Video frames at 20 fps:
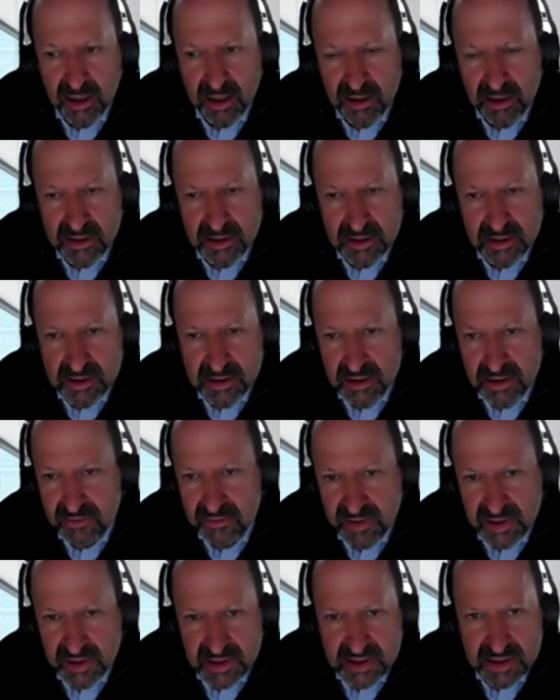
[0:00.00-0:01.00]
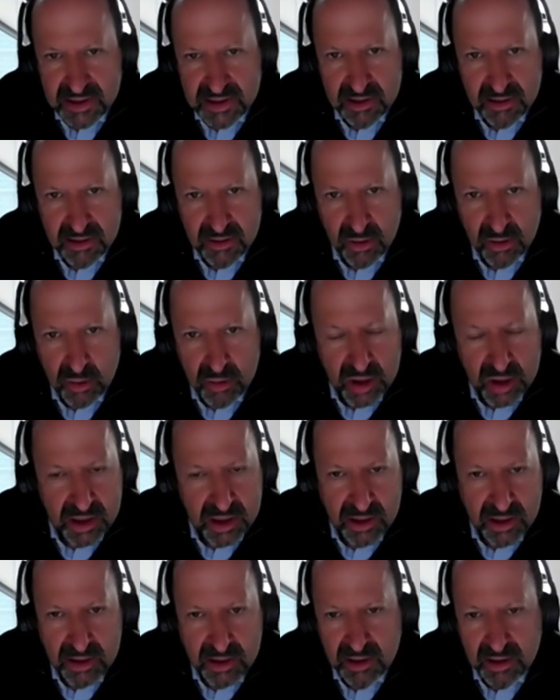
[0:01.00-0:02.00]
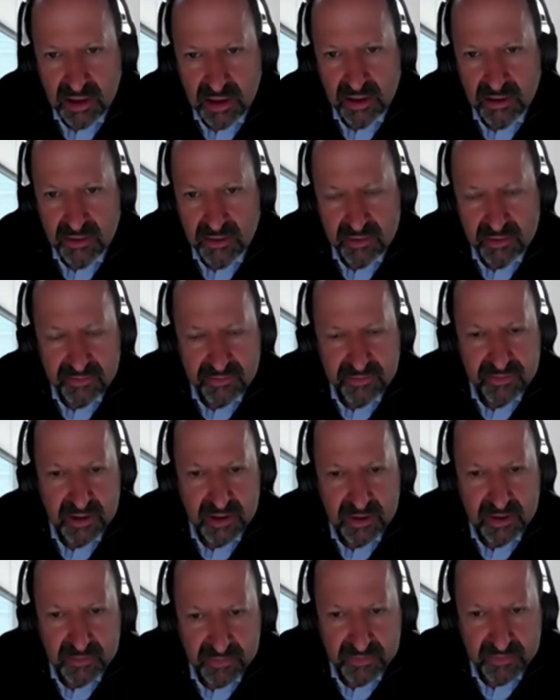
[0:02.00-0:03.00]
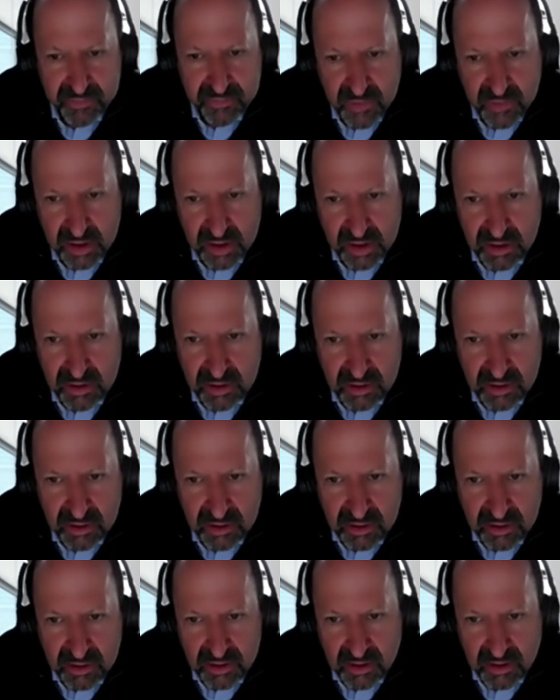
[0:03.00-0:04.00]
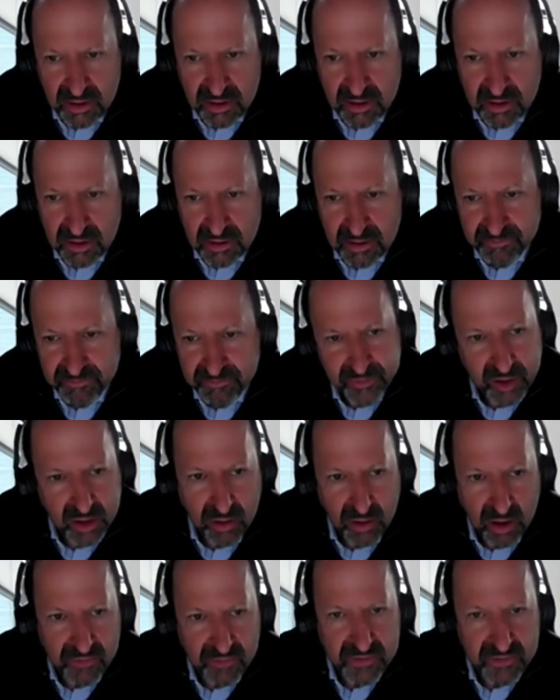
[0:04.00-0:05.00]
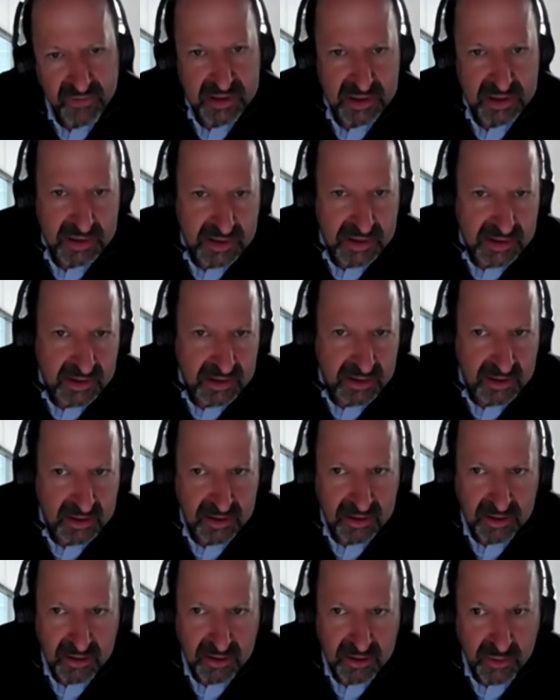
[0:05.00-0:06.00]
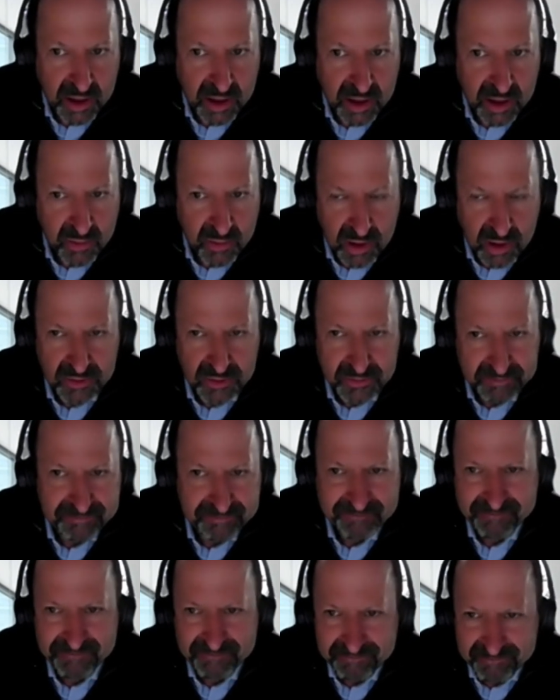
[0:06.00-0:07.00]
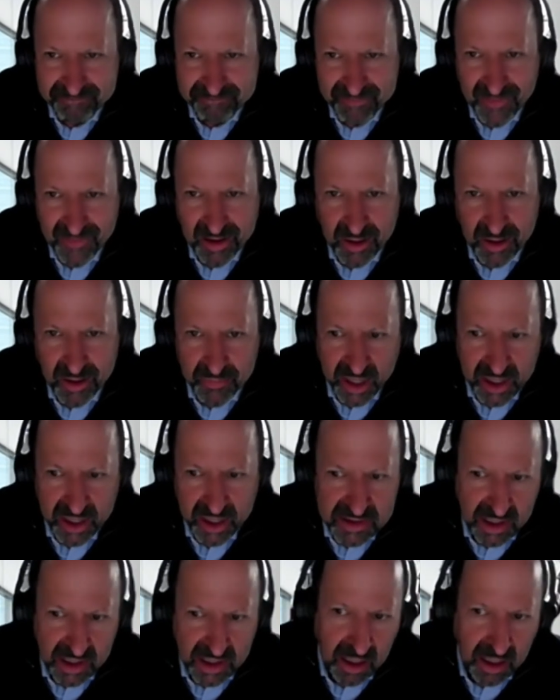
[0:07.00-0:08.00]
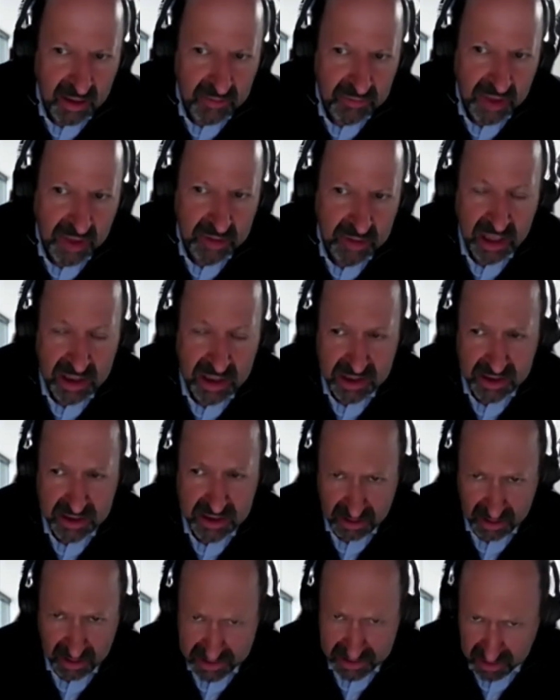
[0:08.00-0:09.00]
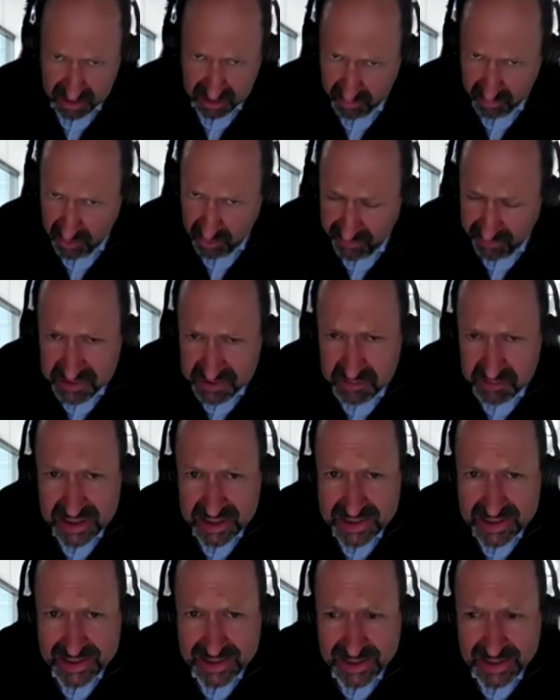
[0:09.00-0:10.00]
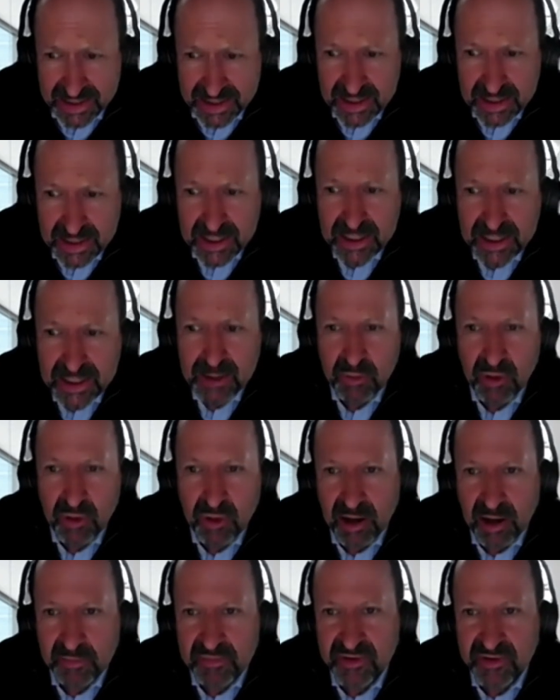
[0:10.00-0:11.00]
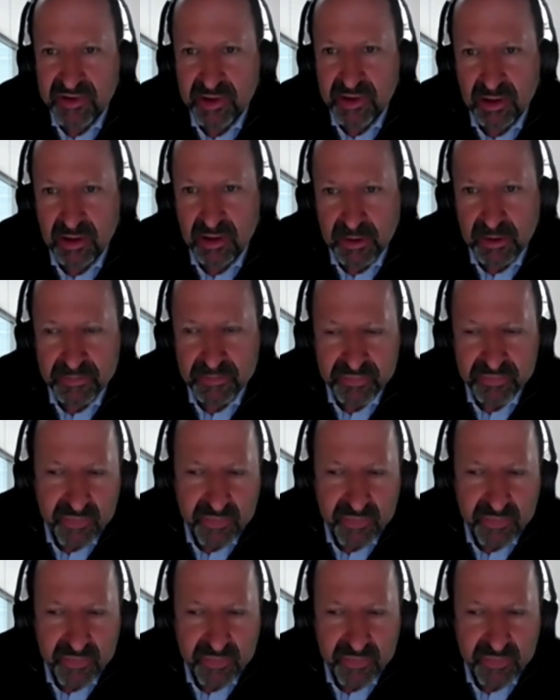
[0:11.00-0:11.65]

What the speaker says: and invest globally out of offices around the world. Thanks. And maybe I should also preface by saying, perhaps